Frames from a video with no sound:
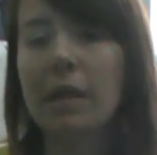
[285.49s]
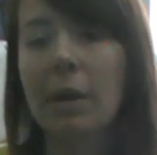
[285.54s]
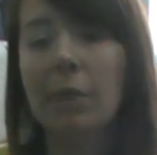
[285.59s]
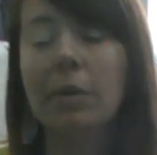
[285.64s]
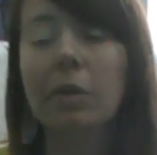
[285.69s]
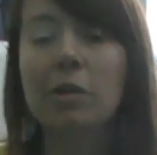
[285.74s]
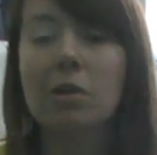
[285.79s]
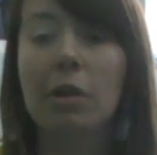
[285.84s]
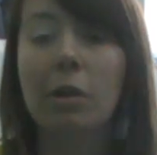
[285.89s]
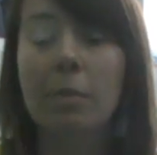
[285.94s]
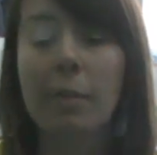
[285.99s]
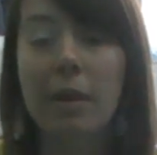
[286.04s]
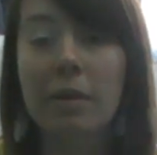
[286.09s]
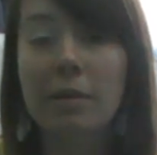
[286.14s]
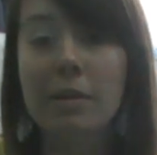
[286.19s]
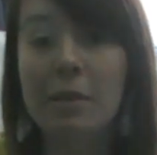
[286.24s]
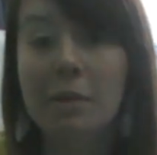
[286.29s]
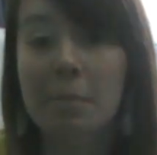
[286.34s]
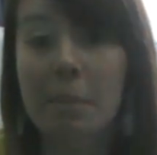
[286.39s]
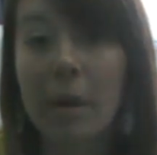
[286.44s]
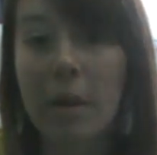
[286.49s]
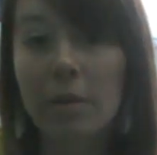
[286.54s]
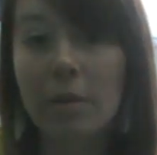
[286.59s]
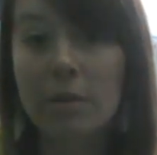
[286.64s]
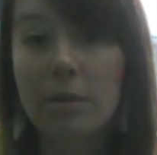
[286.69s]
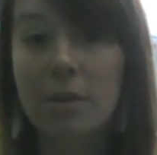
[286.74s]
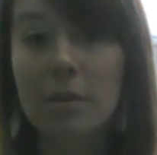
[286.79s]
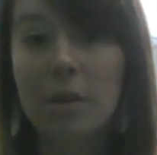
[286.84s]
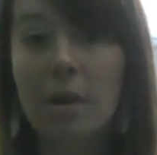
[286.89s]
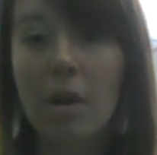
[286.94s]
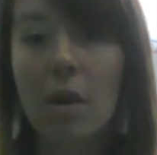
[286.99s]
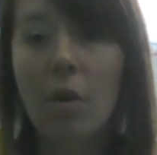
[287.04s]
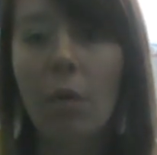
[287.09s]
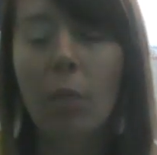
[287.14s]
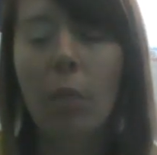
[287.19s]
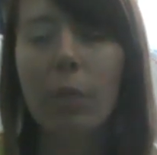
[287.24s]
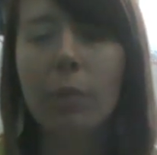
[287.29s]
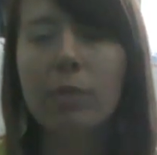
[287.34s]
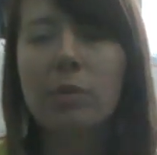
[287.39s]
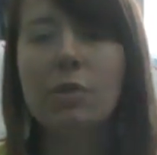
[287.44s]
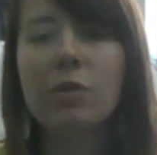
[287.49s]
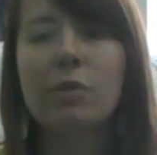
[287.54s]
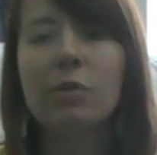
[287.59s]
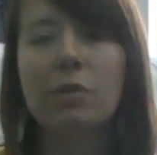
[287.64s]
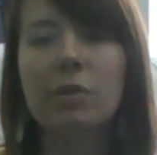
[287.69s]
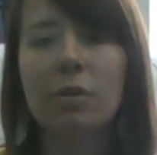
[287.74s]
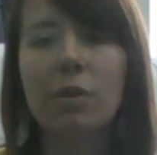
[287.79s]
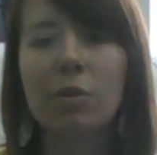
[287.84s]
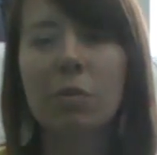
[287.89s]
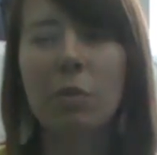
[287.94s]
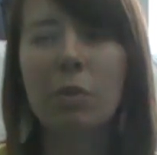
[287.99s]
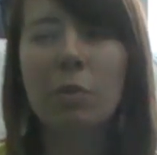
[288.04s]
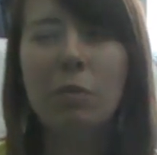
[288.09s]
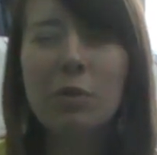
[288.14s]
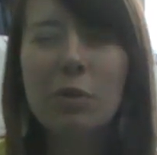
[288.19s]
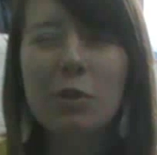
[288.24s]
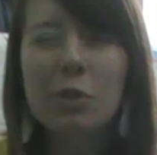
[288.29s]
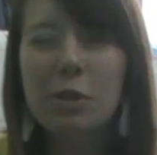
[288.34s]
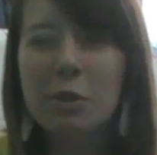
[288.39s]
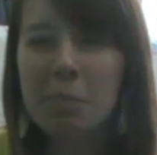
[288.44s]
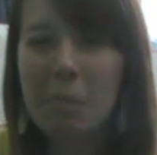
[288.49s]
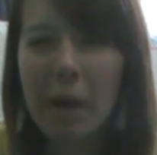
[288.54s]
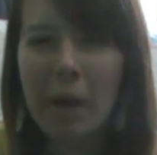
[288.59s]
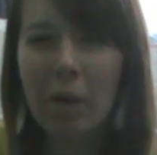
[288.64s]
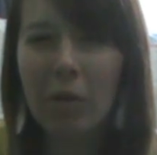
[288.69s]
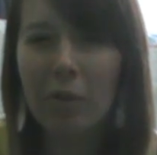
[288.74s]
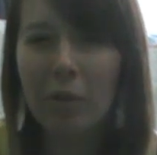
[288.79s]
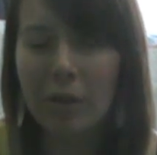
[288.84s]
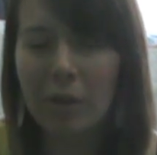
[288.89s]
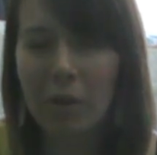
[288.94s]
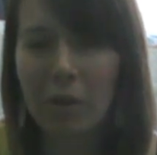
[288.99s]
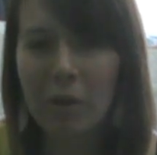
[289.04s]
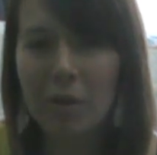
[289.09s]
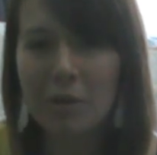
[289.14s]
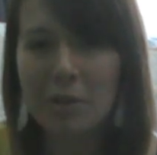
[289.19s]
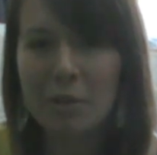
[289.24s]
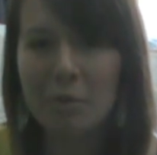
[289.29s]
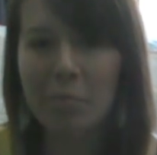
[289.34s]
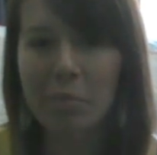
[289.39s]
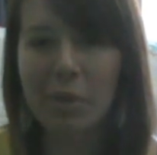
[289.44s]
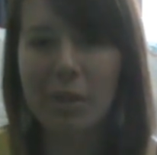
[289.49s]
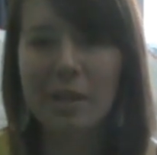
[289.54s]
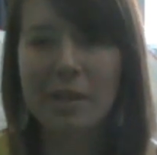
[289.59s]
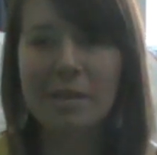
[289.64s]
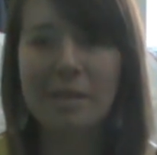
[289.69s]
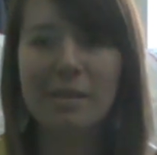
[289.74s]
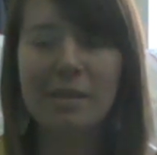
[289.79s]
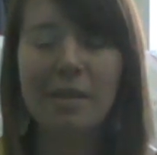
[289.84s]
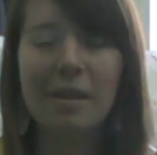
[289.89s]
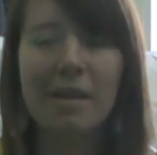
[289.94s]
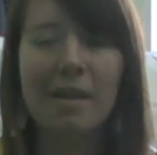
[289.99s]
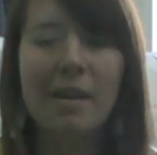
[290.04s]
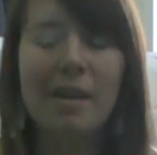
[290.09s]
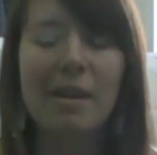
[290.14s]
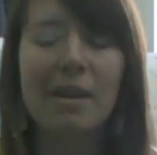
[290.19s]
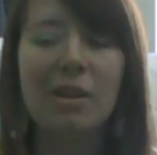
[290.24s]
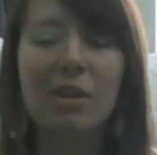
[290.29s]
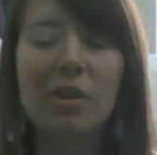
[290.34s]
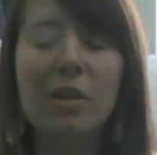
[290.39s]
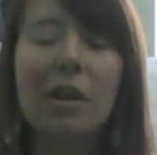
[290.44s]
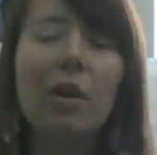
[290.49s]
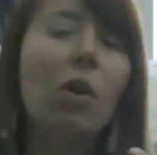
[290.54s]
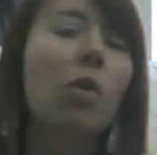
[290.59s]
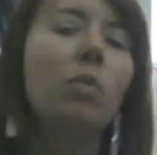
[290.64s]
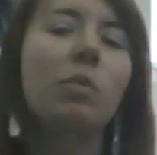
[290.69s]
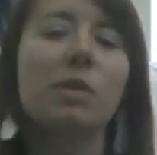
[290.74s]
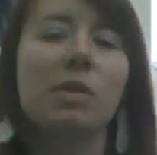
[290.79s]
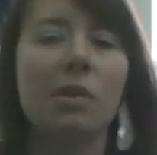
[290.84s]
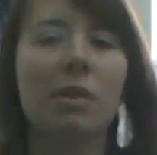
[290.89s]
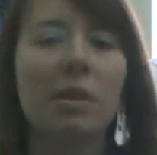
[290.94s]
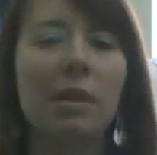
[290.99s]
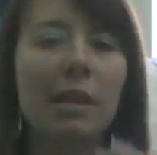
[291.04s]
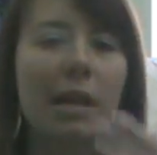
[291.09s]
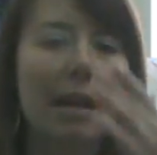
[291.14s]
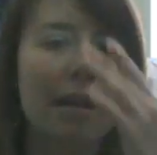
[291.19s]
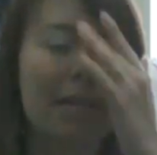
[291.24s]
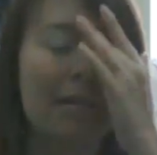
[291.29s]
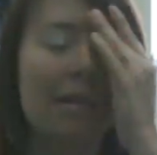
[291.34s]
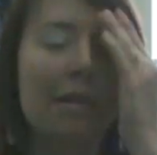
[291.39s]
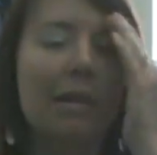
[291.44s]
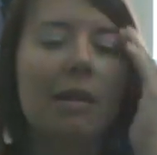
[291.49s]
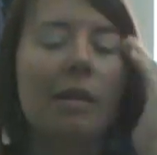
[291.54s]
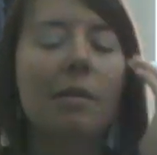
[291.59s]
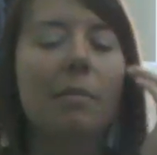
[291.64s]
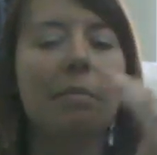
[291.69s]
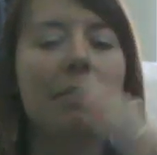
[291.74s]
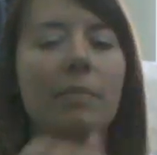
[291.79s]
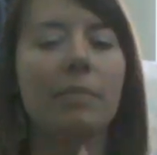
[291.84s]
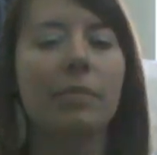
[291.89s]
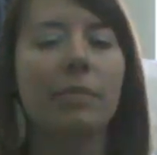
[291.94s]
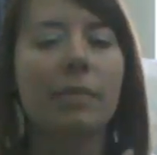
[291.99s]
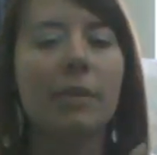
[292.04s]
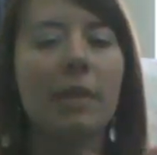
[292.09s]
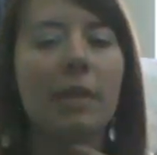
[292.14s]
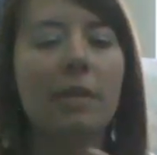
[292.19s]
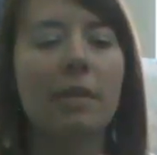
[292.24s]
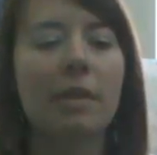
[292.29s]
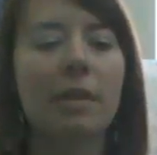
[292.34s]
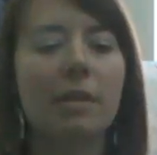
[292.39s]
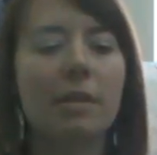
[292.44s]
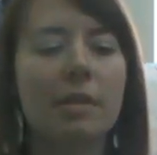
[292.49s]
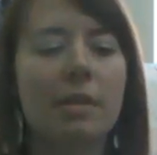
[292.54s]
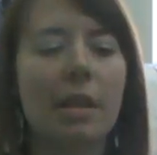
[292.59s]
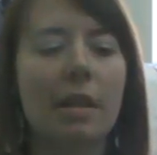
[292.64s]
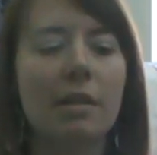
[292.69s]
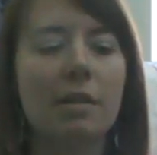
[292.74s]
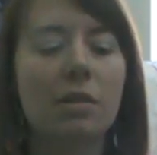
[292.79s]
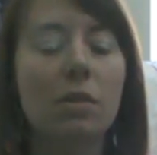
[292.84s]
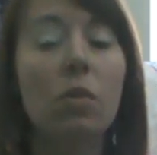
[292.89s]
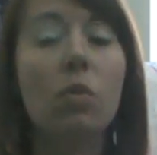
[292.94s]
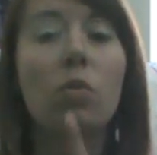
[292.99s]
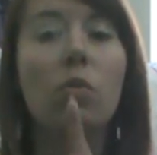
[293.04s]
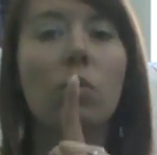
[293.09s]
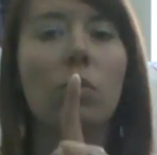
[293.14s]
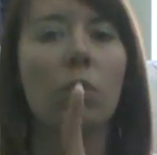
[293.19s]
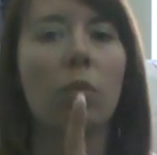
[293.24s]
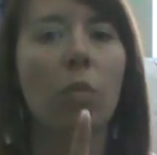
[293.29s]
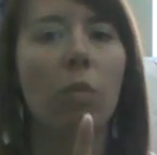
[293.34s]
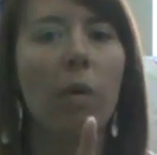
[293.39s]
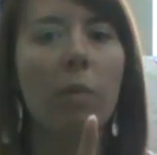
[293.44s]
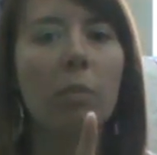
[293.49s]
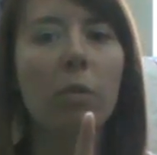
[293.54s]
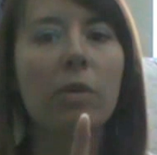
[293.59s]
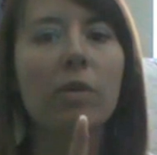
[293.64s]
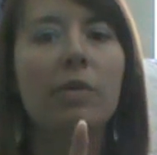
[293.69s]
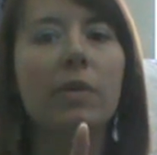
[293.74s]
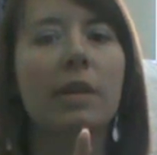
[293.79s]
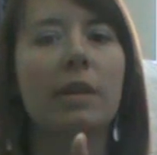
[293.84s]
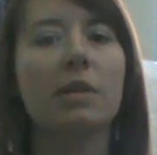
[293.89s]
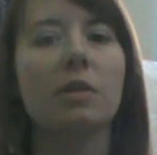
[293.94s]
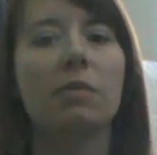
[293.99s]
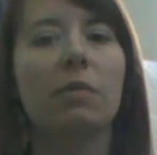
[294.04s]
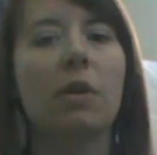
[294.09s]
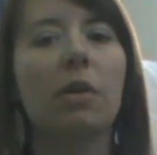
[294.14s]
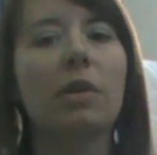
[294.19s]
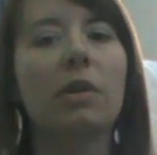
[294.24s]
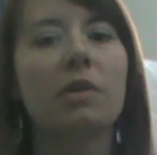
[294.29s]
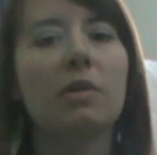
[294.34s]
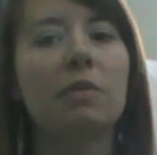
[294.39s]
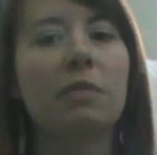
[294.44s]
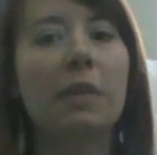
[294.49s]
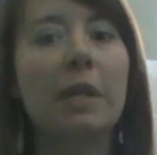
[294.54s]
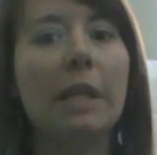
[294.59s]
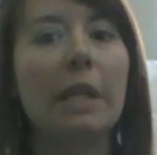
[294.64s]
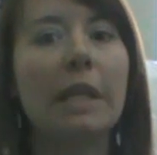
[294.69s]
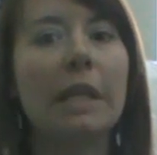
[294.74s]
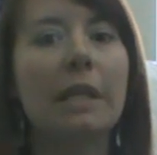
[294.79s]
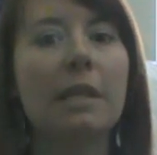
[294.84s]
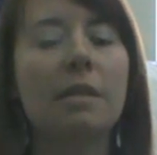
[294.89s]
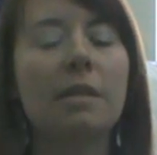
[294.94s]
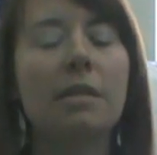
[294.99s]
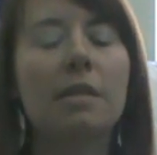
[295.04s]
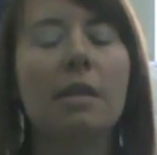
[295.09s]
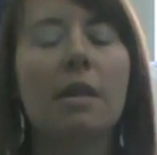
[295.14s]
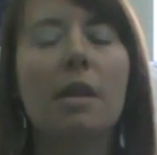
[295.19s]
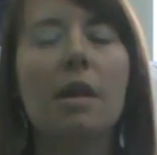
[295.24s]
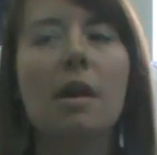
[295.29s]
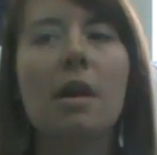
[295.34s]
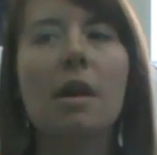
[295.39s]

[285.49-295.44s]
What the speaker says: Now we're going to talk about smells. What would you smell in a haunted place? You're not always going to get this sense. Oh, one more thing as far as feelings.